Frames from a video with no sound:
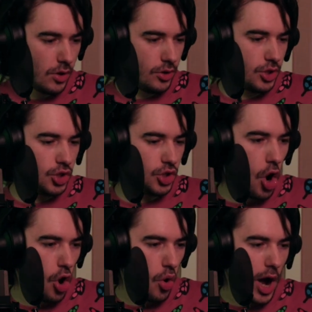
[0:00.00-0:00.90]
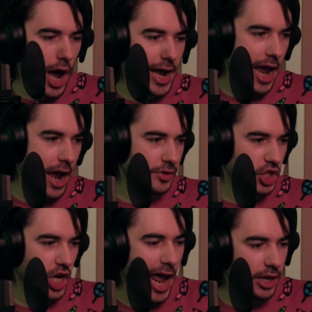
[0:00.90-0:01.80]
so I have
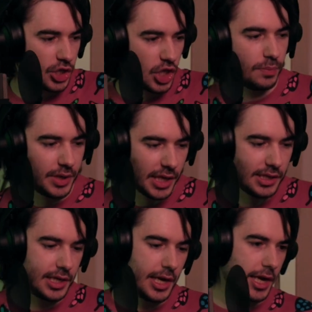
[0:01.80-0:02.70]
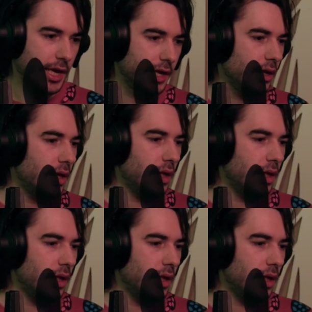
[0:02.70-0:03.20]
ChatGPT